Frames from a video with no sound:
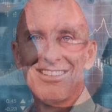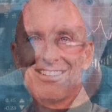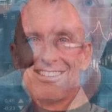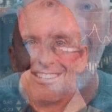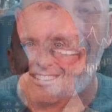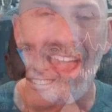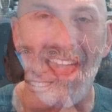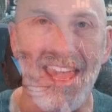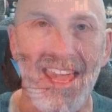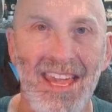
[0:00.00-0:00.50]

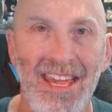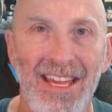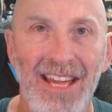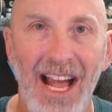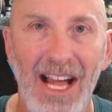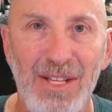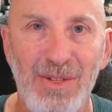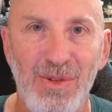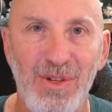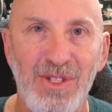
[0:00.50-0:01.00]
Hey
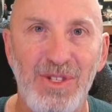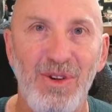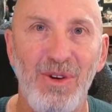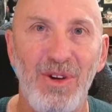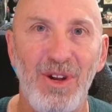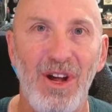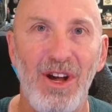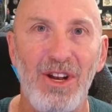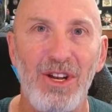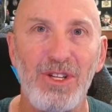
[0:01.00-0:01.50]
guys, what's
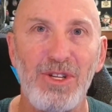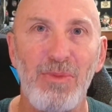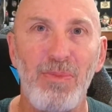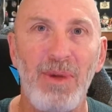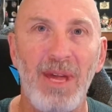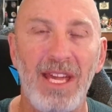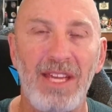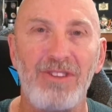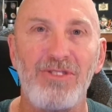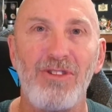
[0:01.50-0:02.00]
going on? It's your
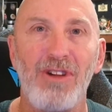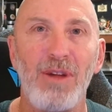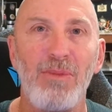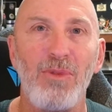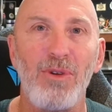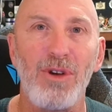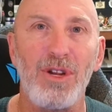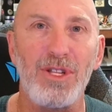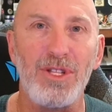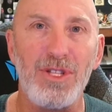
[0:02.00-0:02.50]
big
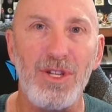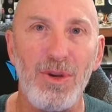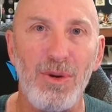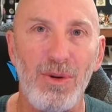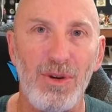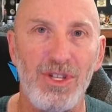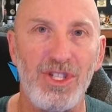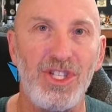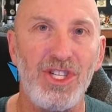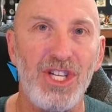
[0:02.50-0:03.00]
dreamer and
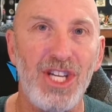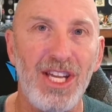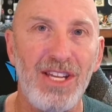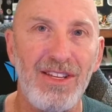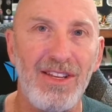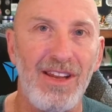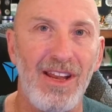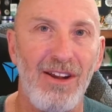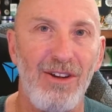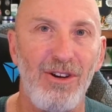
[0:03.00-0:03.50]
doer, G
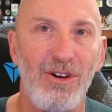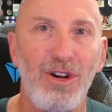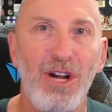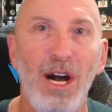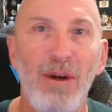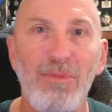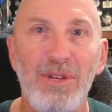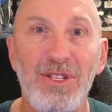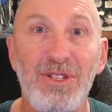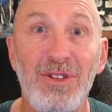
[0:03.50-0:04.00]
Dinero,
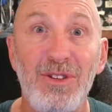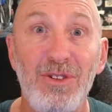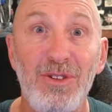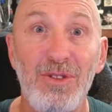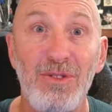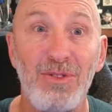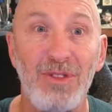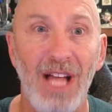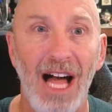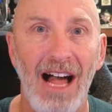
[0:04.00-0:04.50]
coming to
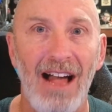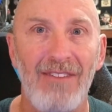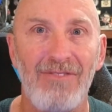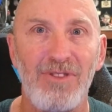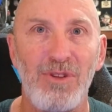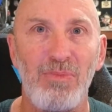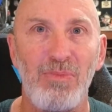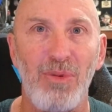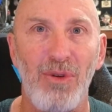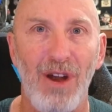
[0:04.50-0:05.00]
you live
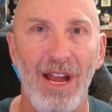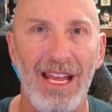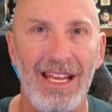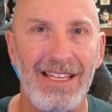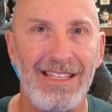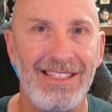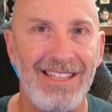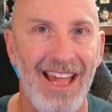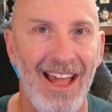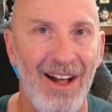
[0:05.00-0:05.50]
to
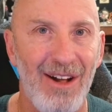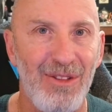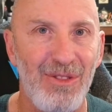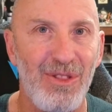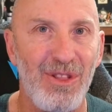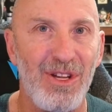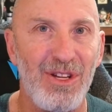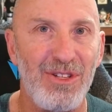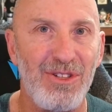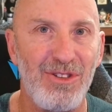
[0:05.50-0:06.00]
break
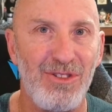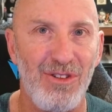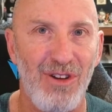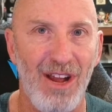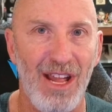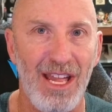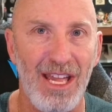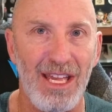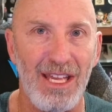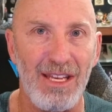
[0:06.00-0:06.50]
down the
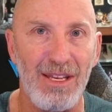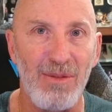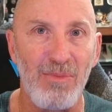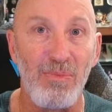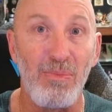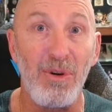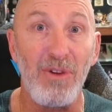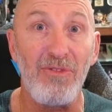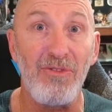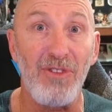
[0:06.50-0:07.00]
trade.
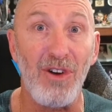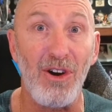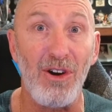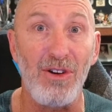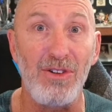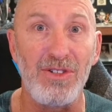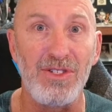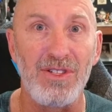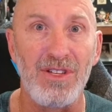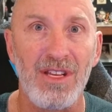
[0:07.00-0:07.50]
But
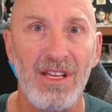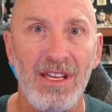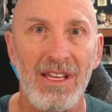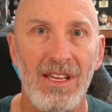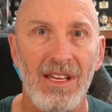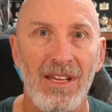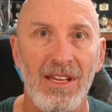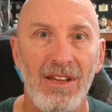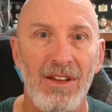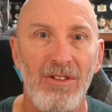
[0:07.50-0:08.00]
first,
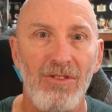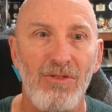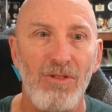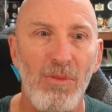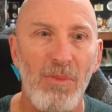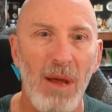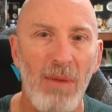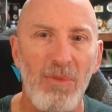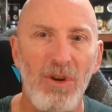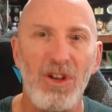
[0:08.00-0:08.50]

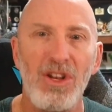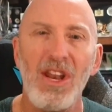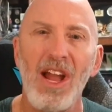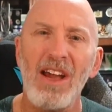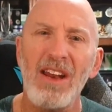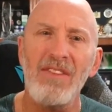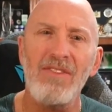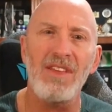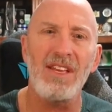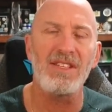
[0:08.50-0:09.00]
remember,
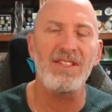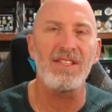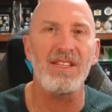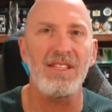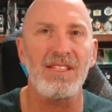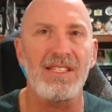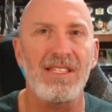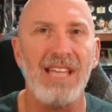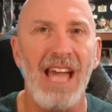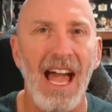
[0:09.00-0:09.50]
none of this
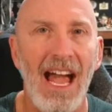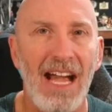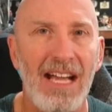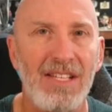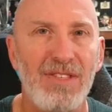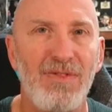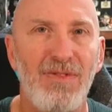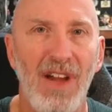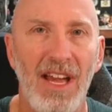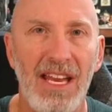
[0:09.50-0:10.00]
is
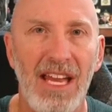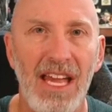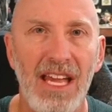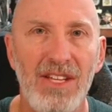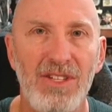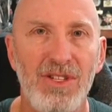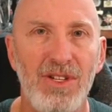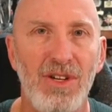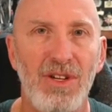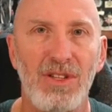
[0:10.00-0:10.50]
tax,
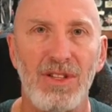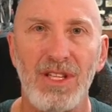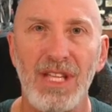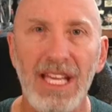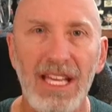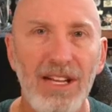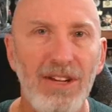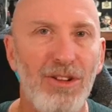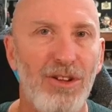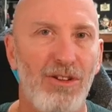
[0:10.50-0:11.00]
financial,
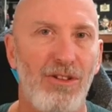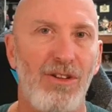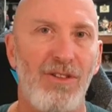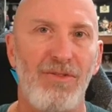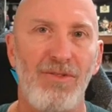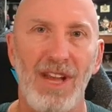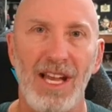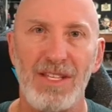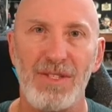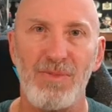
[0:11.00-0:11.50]
legal, or
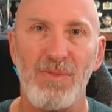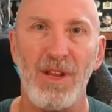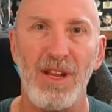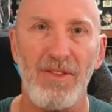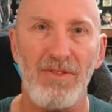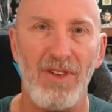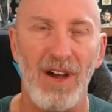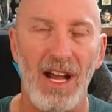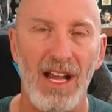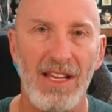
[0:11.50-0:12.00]
investment
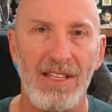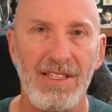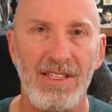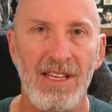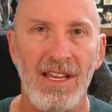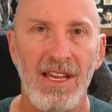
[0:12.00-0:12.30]
advice.